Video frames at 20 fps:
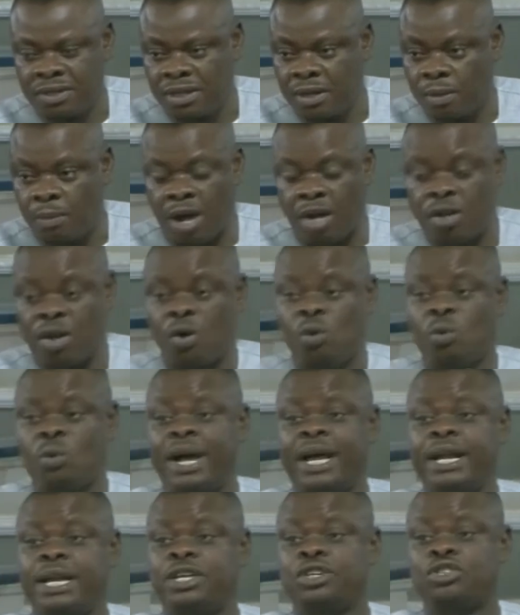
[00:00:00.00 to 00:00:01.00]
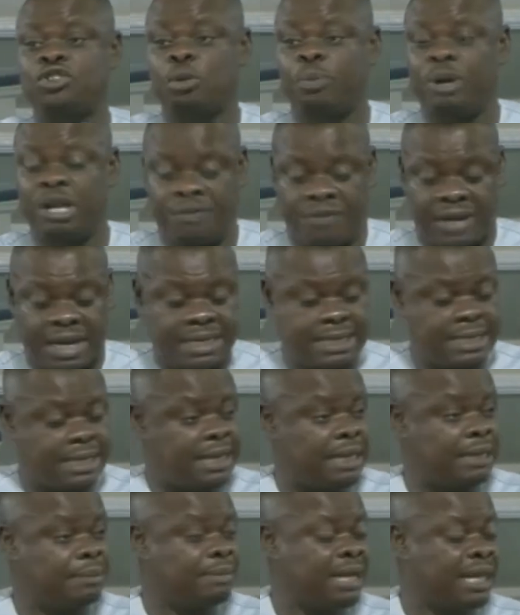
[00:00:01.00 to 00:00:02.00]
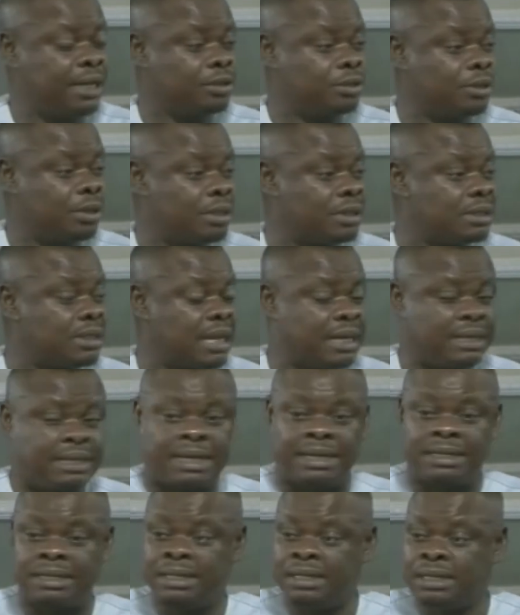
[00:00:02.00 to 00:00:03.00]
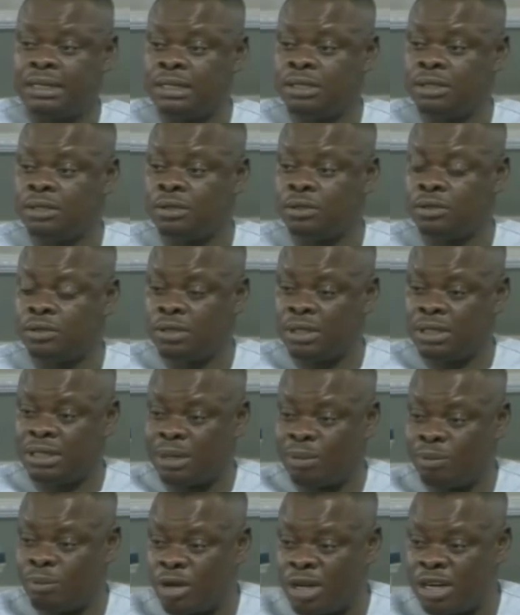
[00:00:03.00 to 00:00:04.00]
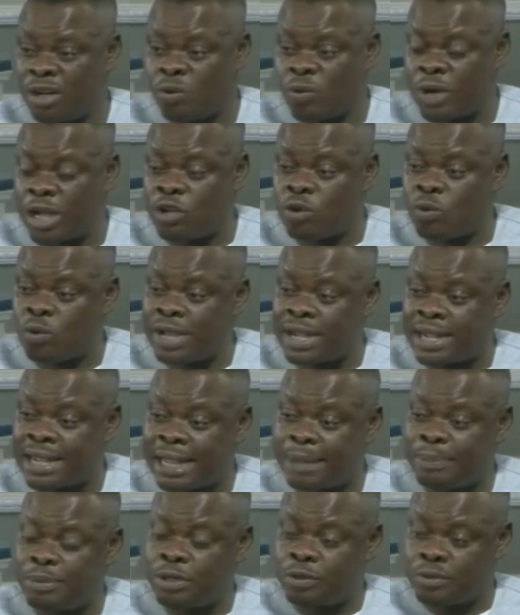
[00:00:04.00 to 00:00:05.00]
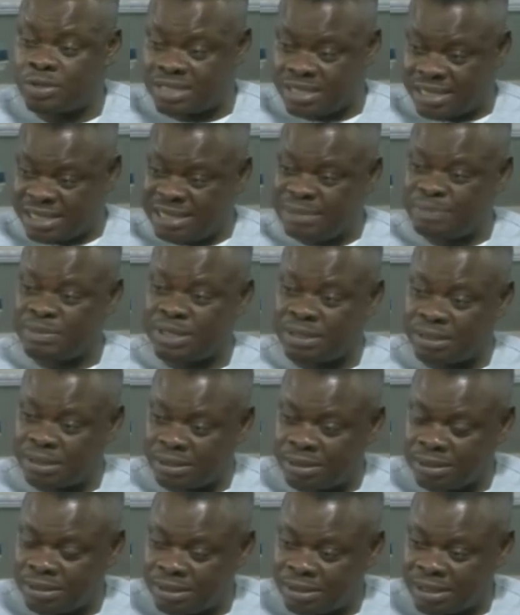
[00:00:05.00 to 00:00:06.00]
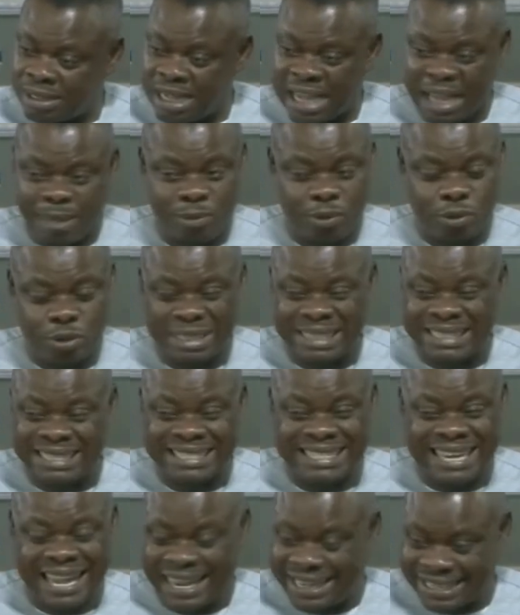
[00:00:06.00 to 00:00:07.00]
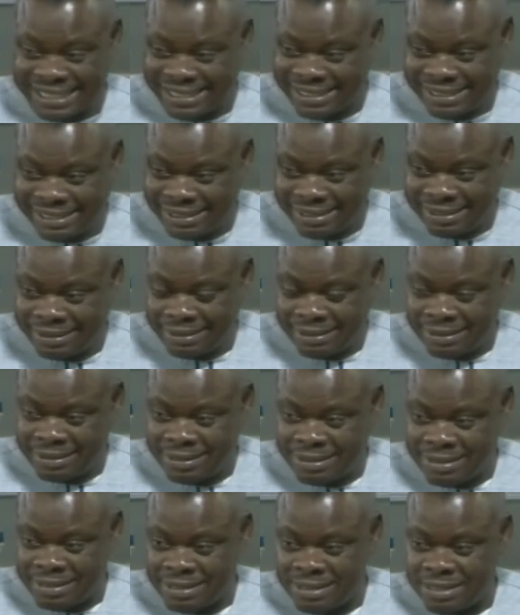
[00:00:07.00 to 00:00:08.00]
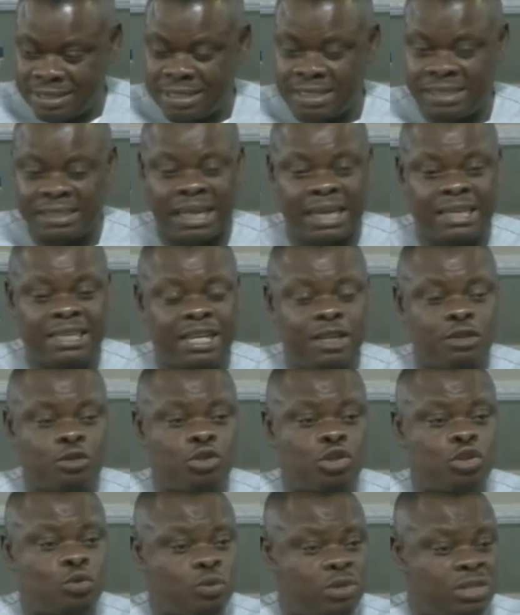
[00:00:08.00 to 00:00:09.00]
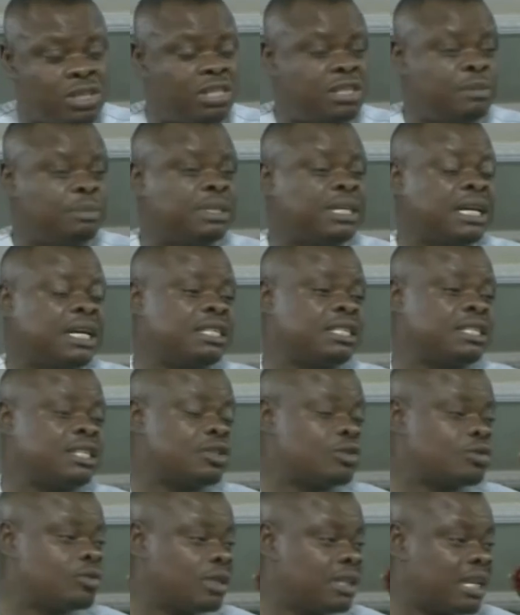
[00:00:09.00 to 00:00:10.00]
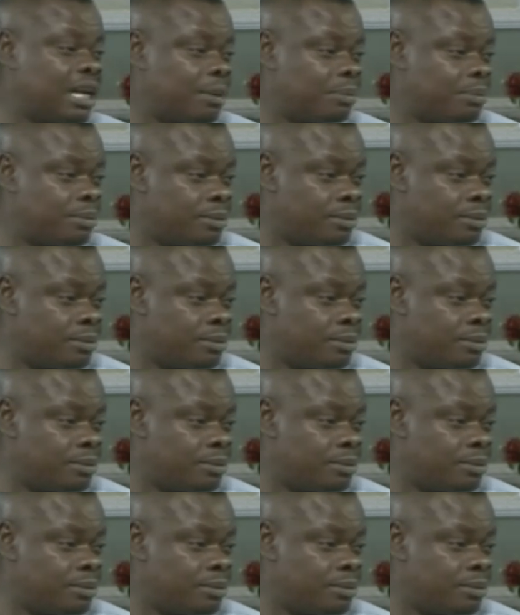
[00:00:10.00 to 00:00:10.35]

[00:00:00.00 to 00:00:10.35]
By your word is up. If I tell my daughter that in the morning when you wake up, you will see me, I'm dead. That day too, she will sleep 10, she's not up.